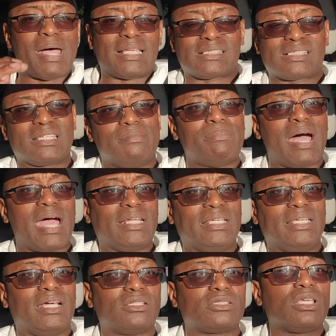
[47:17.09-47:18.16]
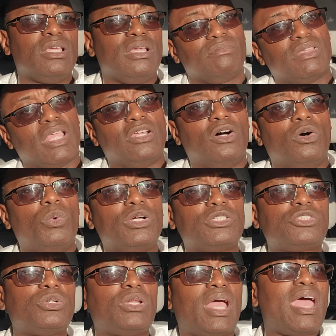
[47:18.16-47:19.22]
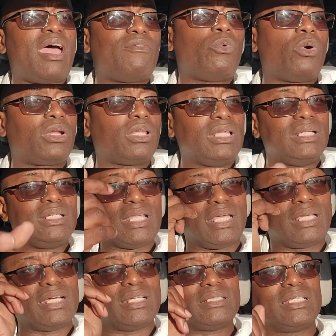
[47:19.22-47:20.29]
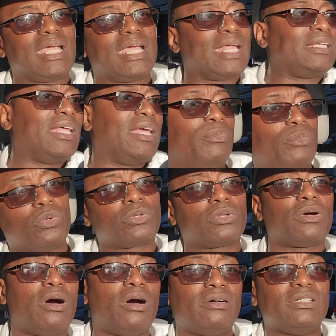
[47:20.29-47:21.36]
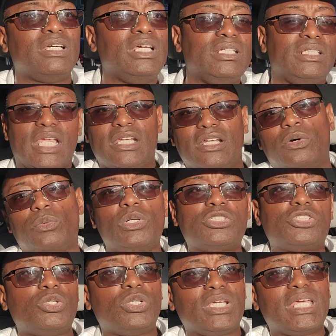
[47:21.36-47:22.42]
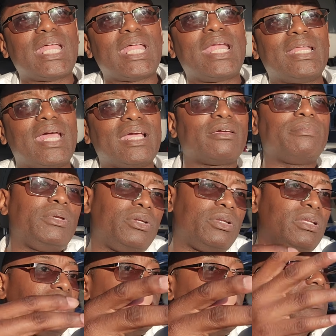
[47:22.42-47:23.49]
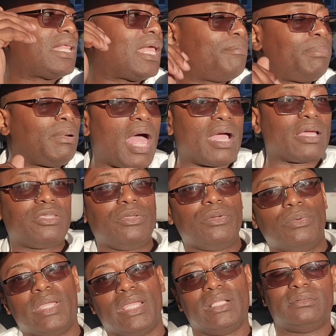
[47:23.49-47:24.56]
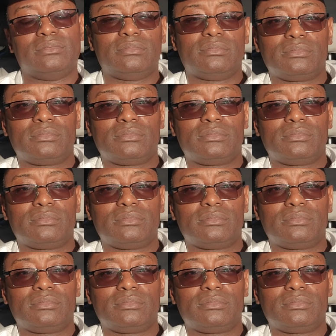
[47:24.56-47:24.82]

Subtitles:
by somebody else. They don't want you to have water, they cut the goddamn water off. They don't want you to get out of that community, they block you in.